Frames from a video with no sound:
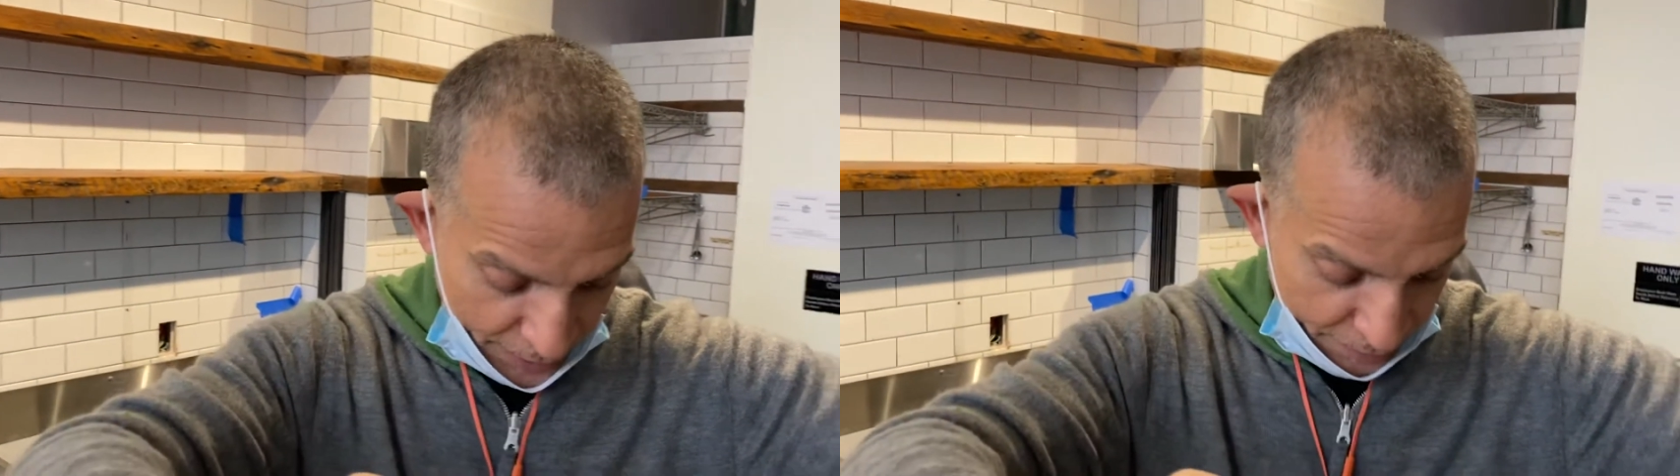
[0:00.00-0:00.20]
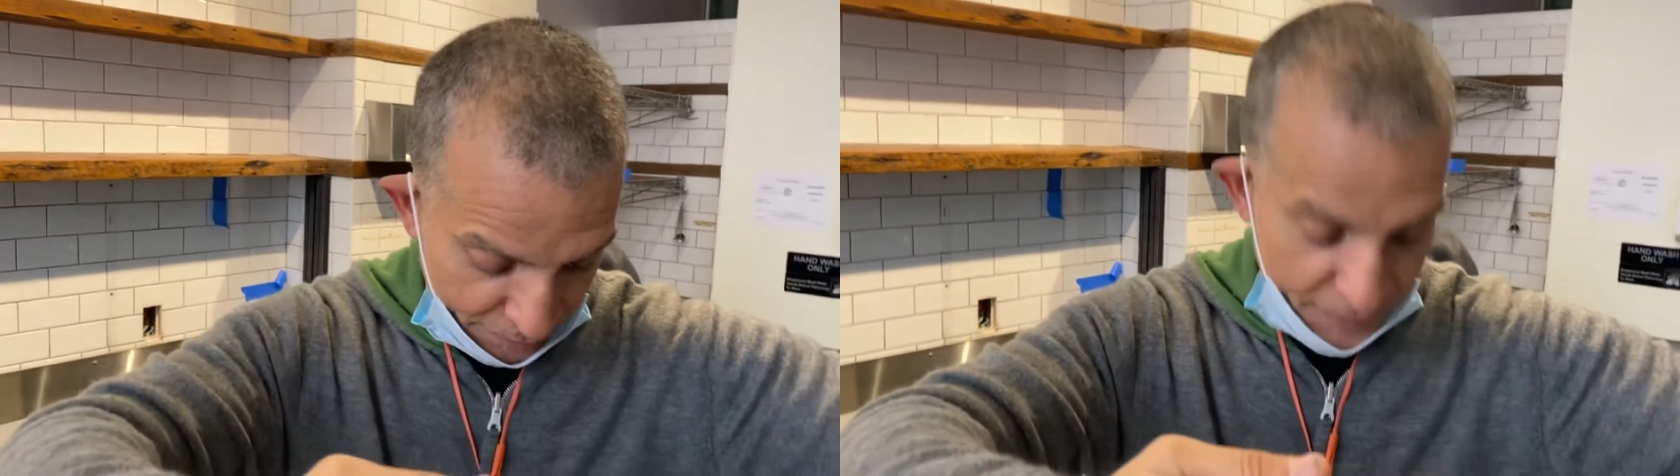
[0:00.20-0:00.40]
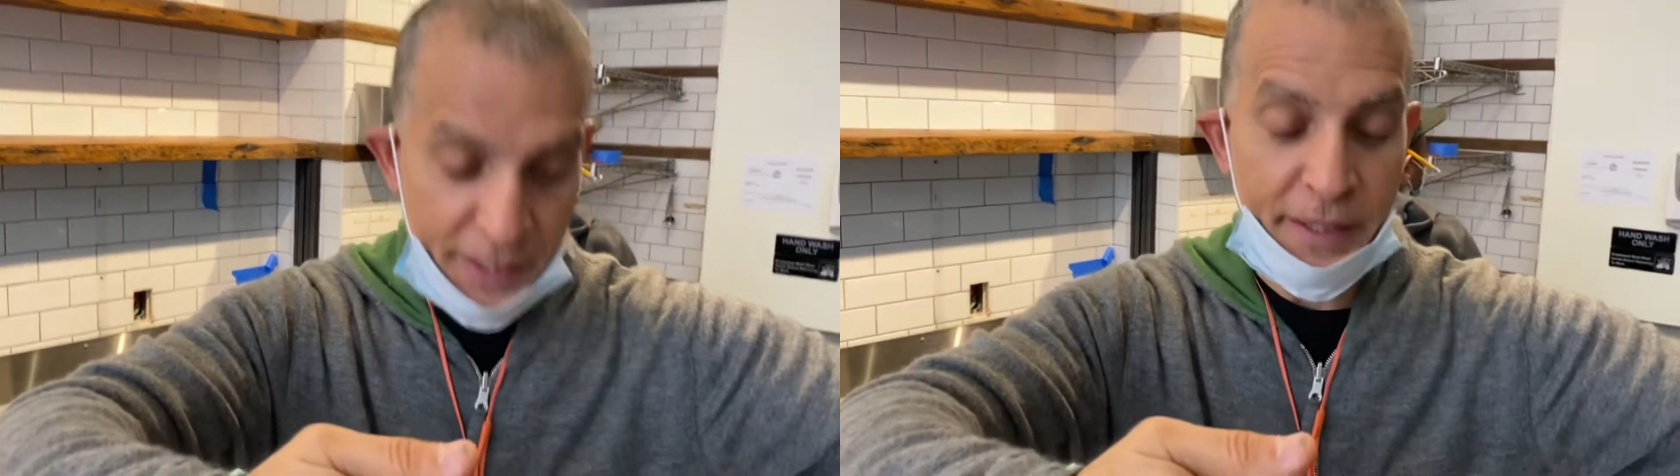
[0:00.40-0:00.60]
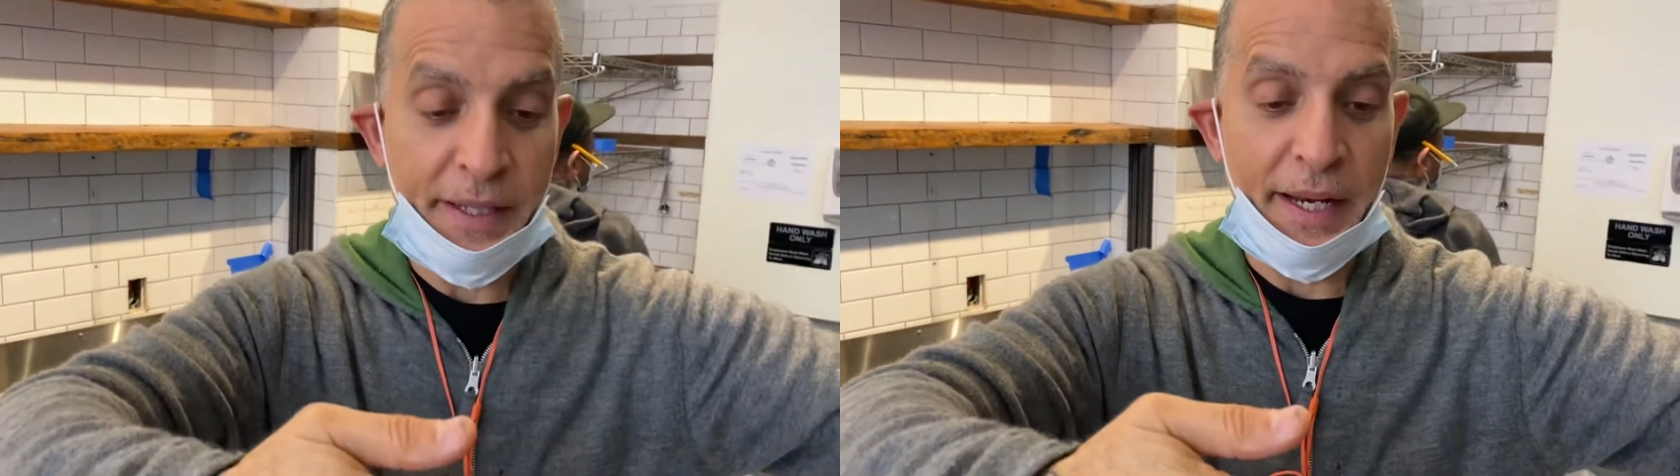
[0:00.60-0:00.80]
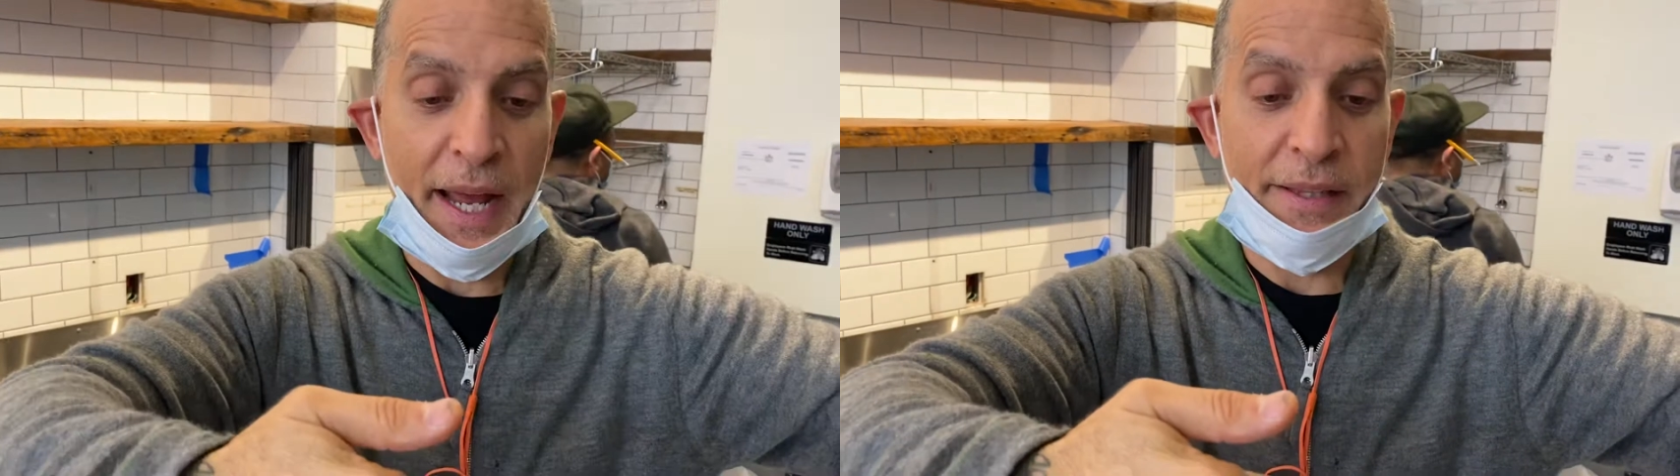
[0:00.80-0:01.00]
feet
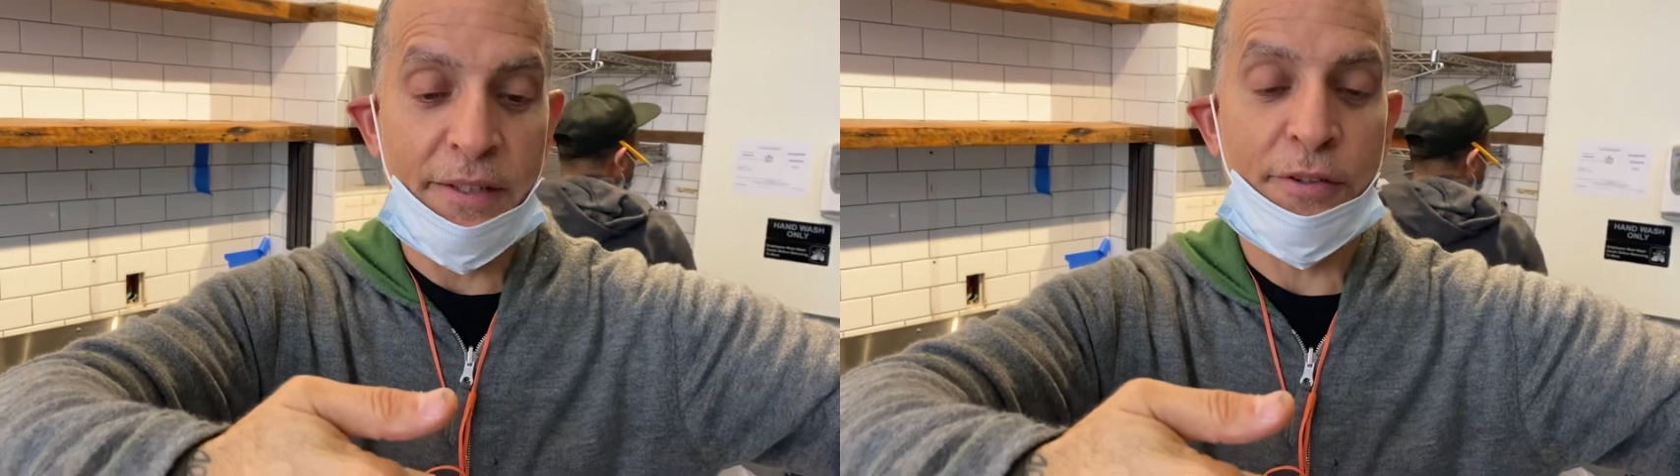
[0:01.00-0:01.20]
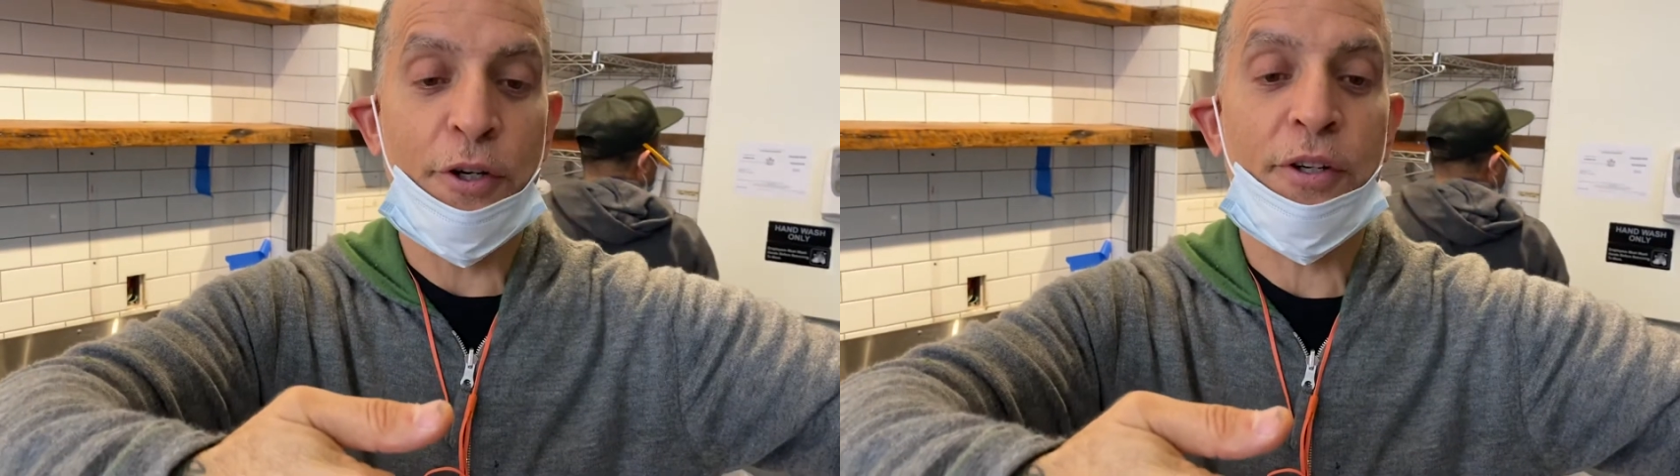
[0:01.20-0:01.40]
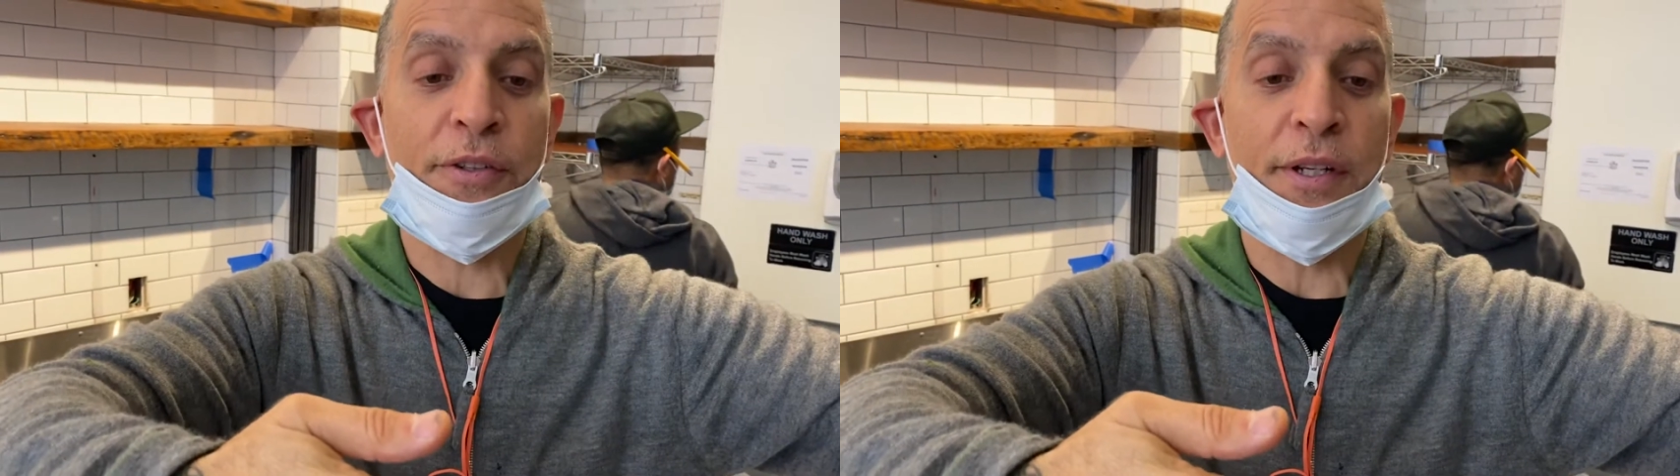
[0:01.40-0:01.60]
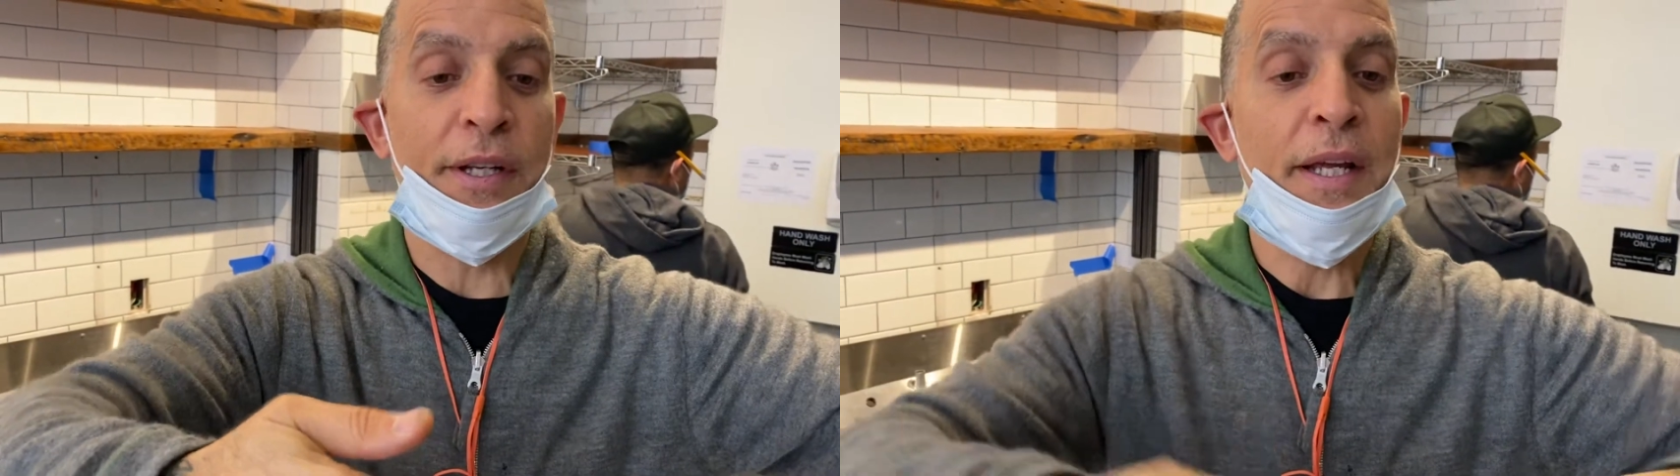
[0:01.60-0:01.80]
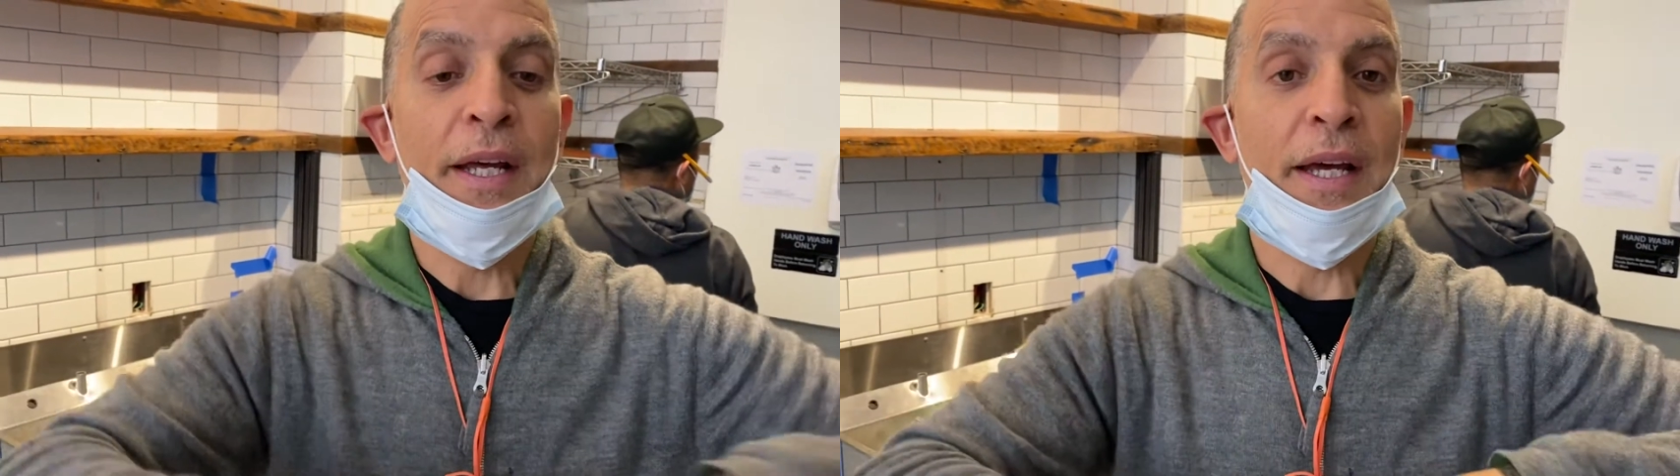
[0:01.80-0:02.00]
that had these hooks in it,